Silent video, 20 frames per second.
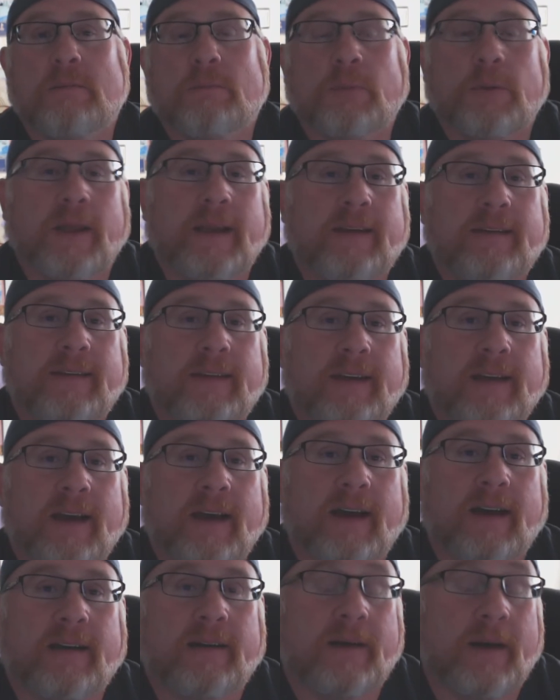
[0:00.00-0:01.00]
placing
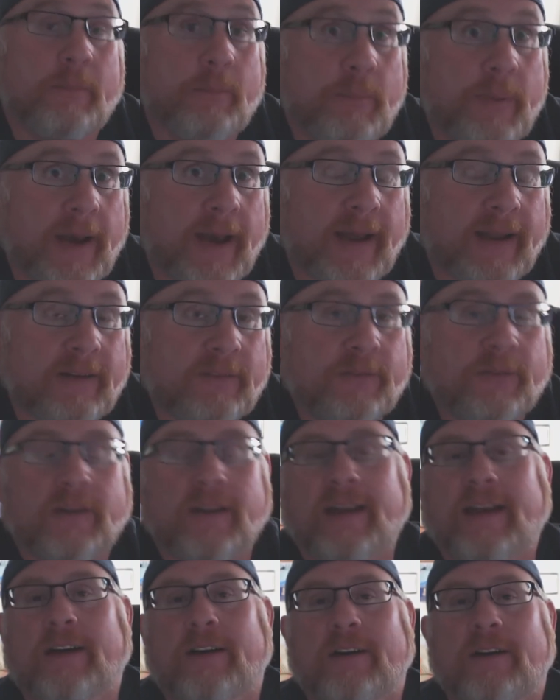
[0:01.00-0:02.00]
a bet, for
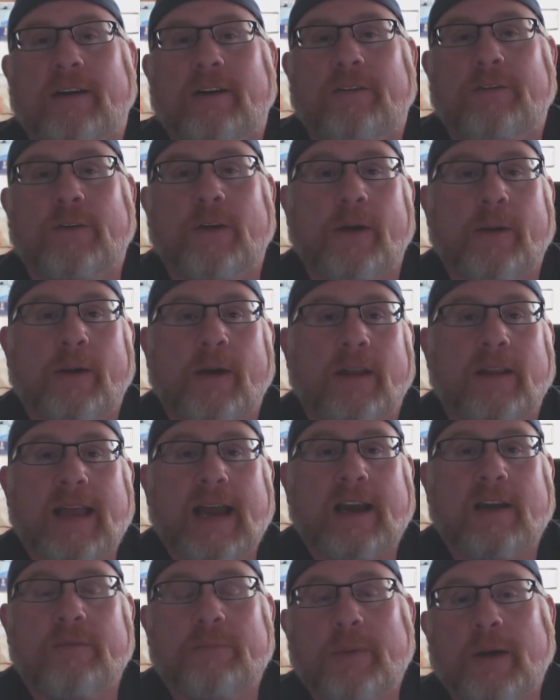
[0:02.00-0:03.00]
a
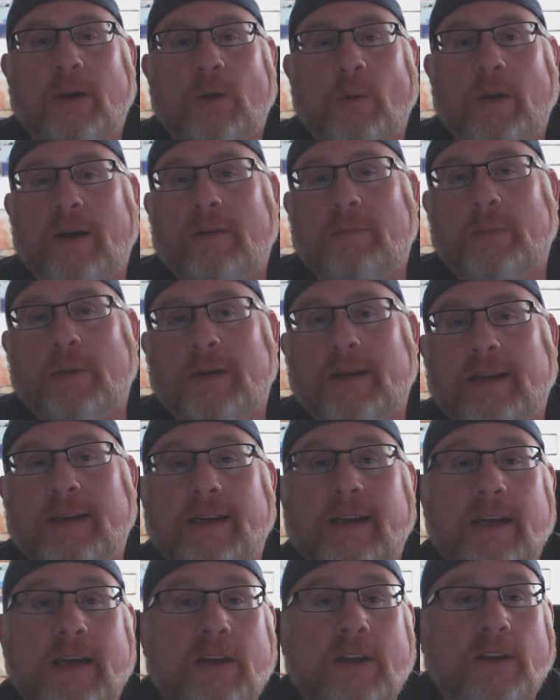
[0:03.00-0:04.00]
lack of a better way of putting it,
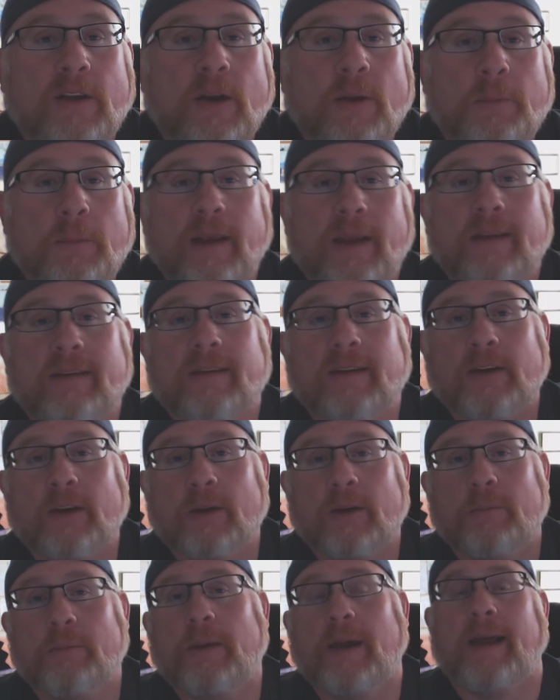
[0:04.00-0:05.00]
you're placing
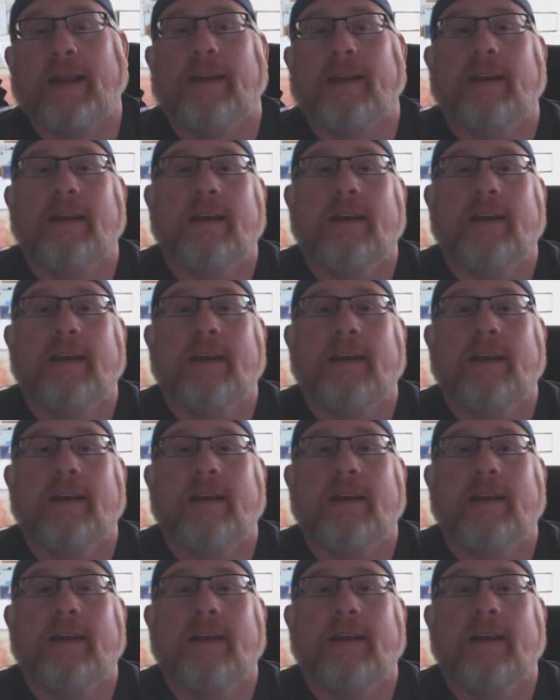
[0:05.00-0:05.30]
your bet